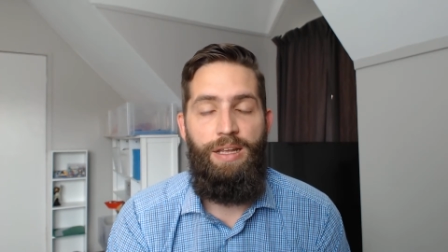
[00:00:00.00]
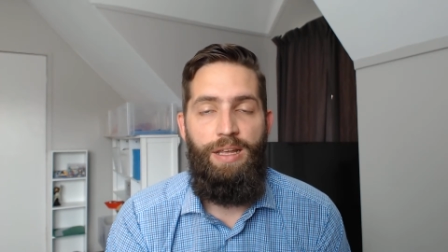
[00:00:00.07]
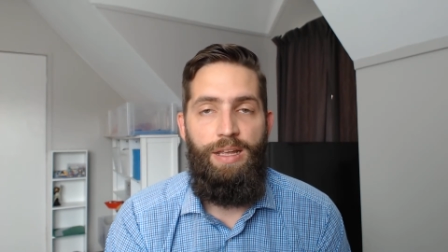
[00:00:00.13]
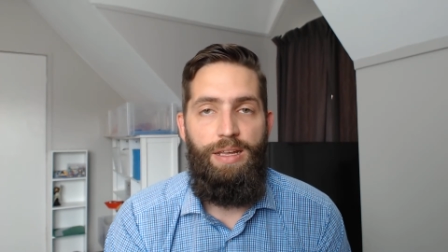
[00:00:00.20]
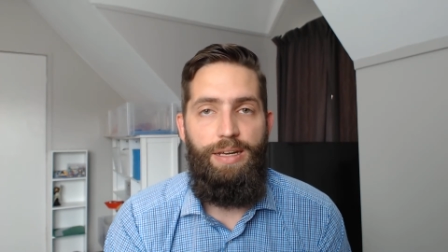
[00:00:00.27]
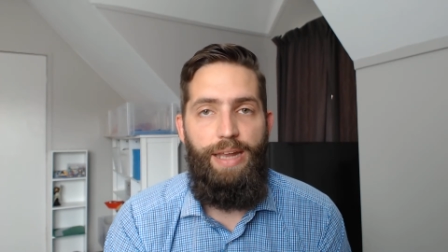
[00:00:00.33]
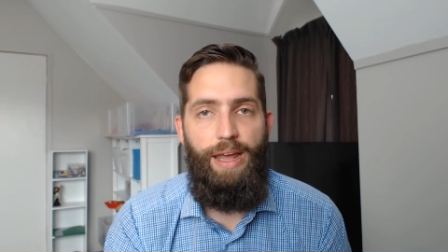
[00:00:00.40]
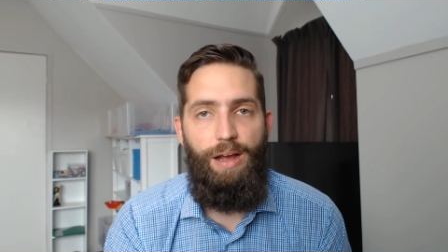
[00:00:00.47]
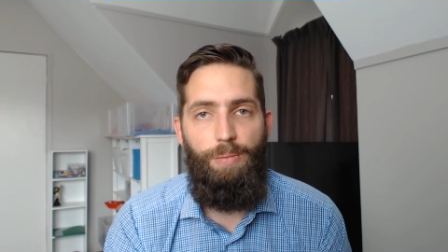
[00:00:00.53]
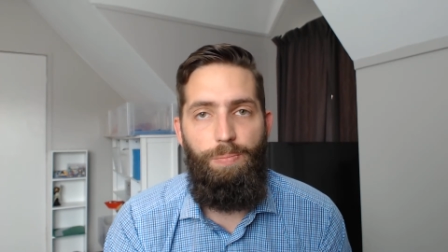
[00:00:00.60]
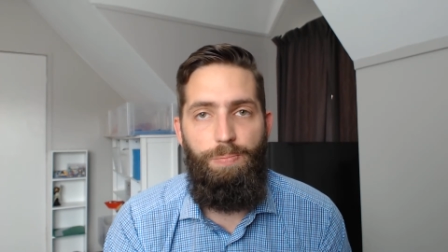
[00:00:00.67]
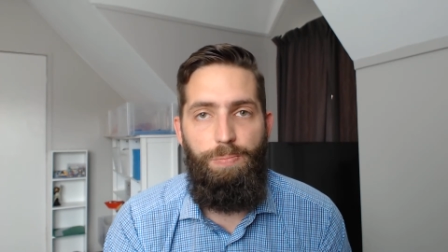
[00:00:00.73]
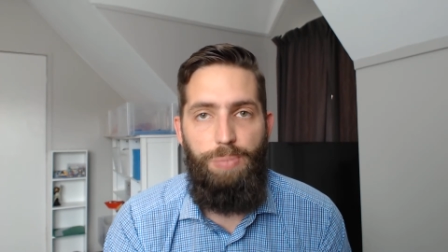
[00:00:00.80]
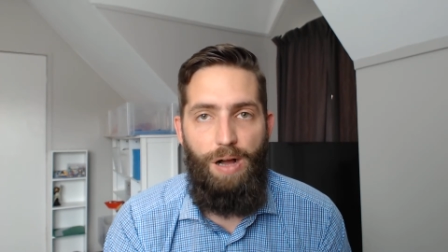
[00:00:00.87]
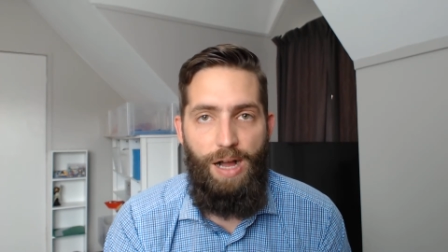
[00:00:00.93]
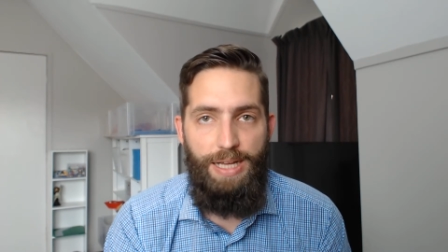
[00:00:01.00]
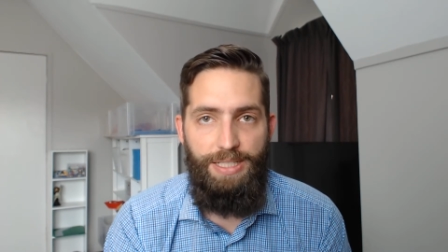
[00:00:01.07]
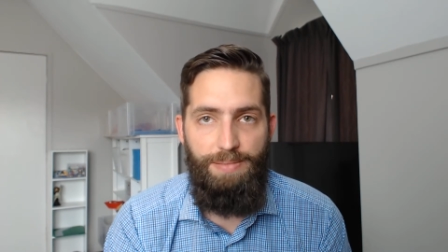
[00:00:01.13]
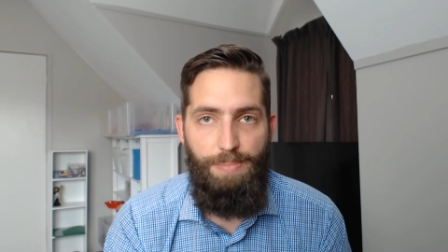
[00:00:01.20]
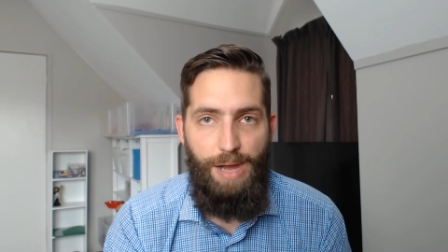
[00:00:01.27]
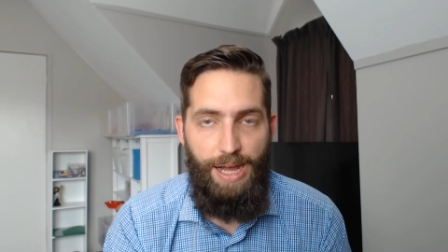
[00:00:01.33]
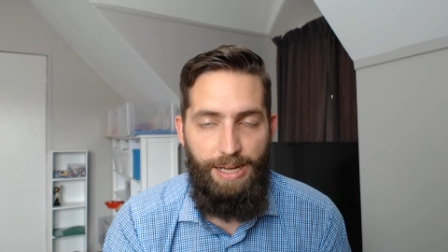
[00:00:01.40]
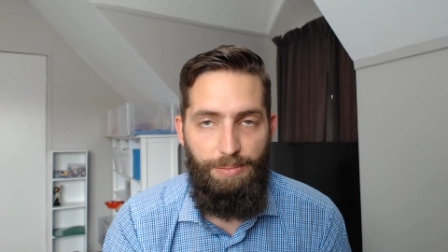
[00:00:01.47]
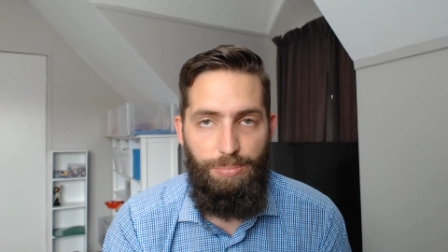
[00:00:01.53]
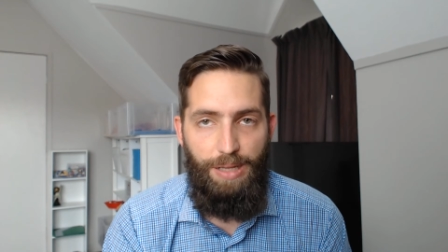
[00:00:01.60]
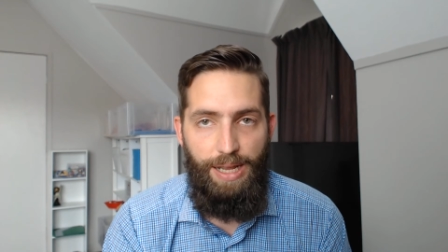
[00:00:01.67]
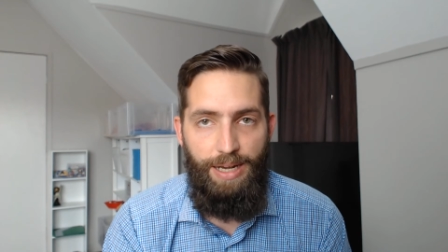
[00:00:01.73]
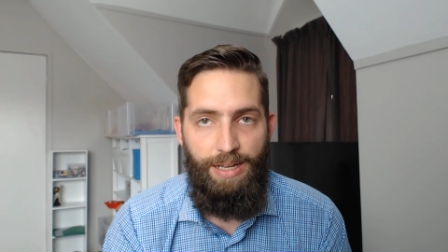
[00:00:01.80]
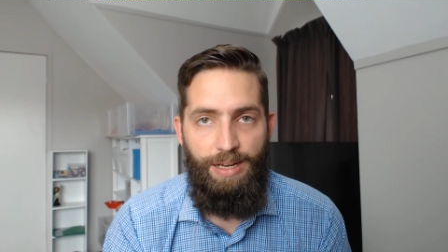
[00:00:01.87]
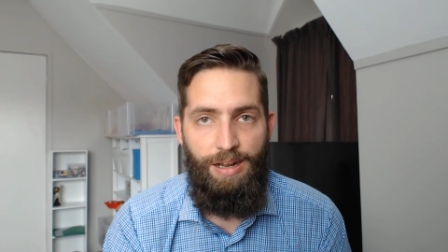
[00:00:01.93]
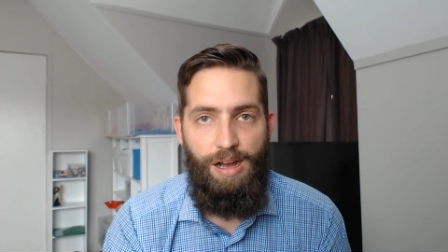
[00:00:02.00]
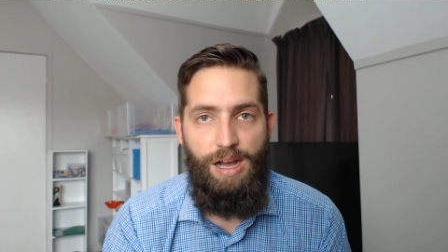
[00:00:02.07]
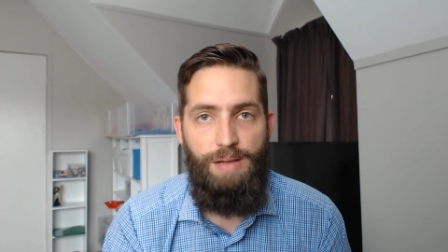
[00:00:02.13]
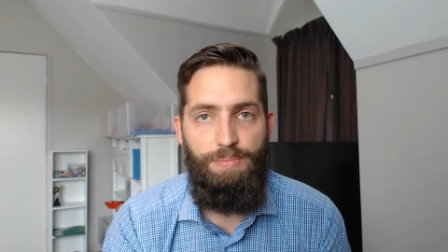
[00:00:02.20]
Now, by demand planning,